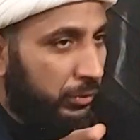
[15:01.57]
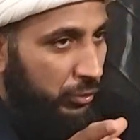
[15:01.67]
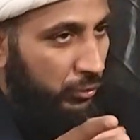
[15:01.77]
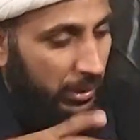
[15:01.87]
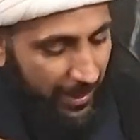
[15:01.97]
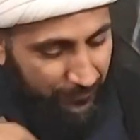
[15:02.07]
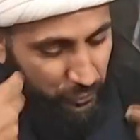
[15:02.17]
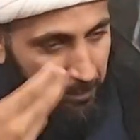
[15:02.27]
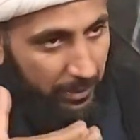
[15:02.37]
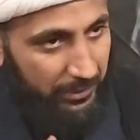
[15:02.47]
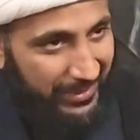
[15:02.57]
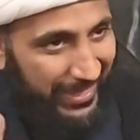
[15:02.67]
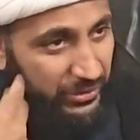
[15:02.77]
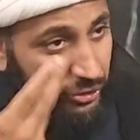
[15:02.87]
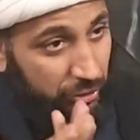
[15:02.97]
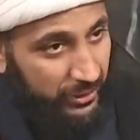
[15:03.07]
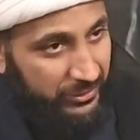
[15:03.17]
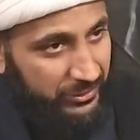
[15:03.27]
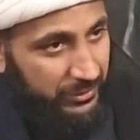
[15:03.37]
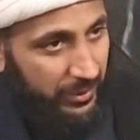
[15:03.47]
You have to build that
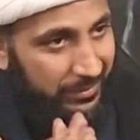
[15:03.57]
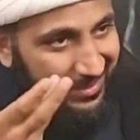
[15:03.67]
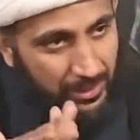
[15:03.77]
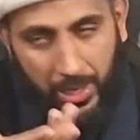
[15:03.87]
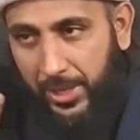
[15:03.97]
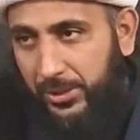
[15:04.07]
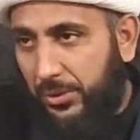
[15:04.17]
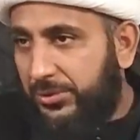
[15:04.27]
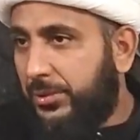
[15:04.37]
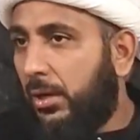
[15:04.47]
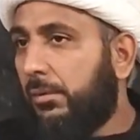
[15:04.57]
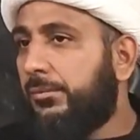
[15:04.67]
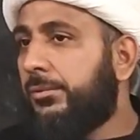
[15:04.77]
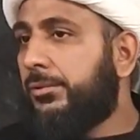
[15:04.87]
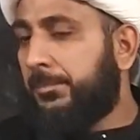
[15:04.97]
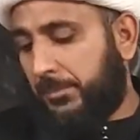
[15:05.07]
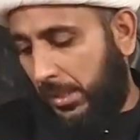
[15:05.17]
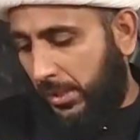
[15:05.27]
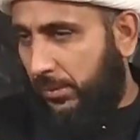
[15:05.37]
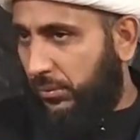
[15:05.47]
trust inside yourselves.
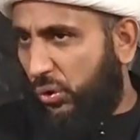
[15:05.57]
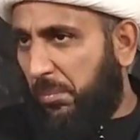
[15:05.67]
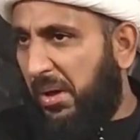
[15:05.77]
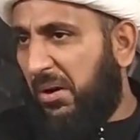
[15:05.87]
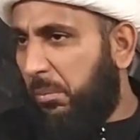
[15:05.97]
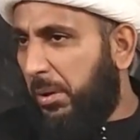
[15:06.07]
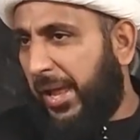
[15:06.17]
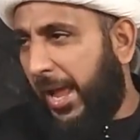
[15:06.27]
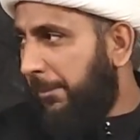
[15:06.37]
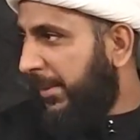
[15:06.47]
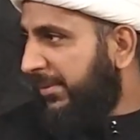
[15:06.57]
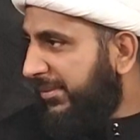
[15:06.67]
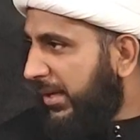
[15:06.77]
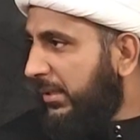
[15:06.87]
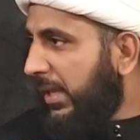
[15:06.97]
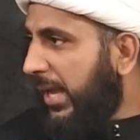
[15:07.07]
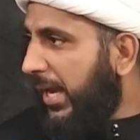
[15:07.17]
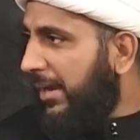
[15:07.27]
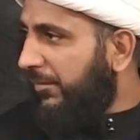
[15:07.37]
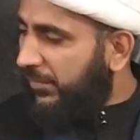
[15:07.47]
No matter what happens in
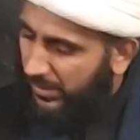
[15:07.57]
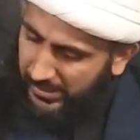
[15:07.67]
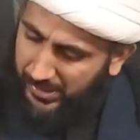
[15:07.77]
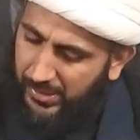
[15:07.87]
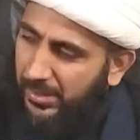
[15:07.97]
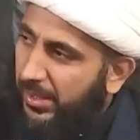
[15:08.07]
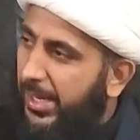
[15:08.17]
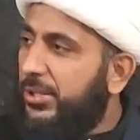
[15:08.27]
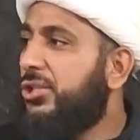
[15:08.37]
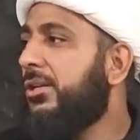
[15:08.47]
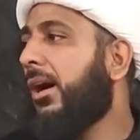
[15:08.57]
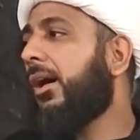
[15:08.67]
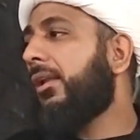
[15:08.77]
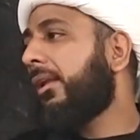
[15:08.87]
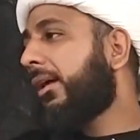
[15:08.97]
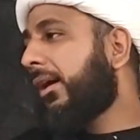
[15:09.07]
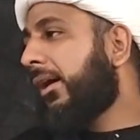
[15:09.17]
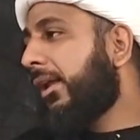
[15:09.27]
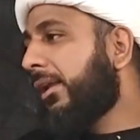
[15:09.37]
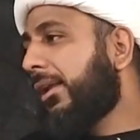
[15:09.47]
life,
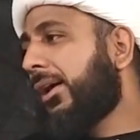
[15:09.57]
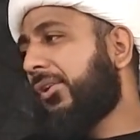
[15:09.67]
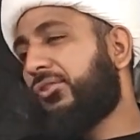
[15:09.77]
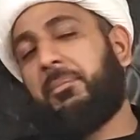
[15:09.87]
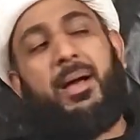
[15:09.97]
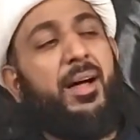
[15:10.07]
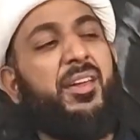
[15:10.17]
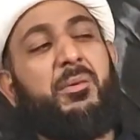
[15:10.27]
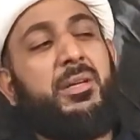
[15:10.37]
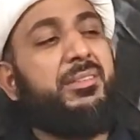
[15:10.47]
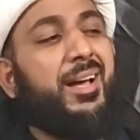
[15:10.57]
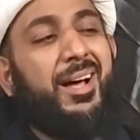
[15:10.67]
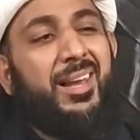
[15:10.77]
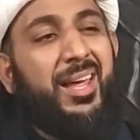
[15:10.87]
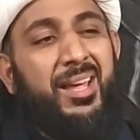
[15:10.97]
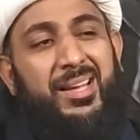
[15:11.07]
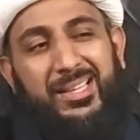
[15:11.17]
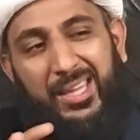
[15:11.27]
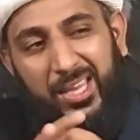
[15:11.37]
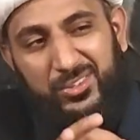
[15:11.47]
inshallah, Allah subhanahu wa ta'ala
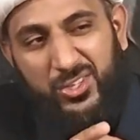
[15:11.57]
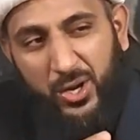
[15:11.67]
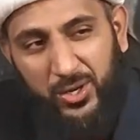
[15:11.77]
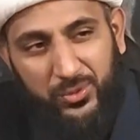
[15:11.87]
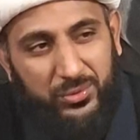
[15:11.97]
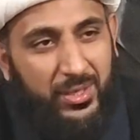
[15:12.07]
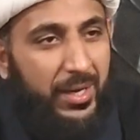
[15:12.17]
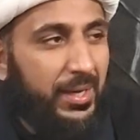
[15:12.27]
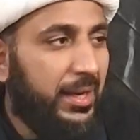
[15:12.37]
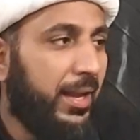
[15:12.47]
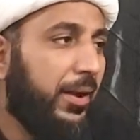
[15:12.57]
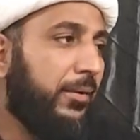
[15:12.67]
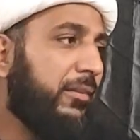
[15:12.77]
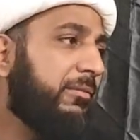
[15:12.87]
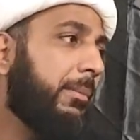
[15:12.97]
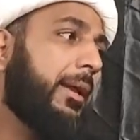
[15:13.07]
is going to take care of it.